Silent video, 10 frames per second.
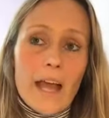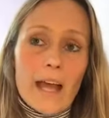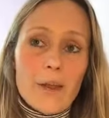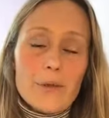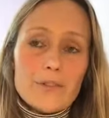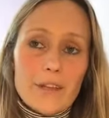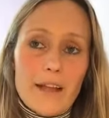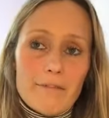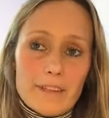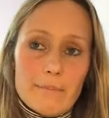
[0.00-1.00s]
And I also
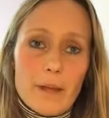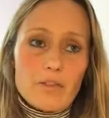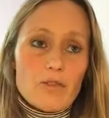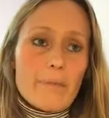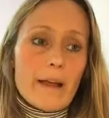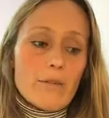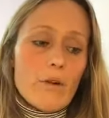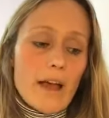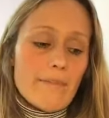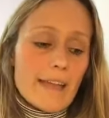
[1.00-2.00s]
have this mantra about
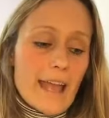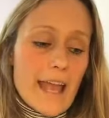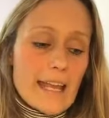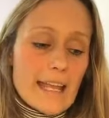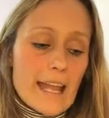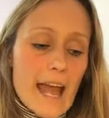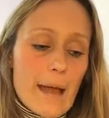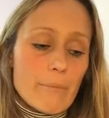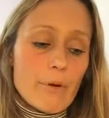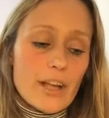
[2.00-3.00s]
not having any
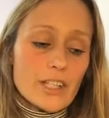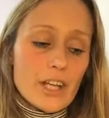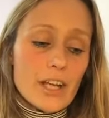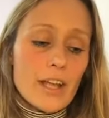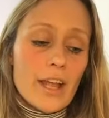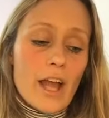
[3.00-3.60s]
pressure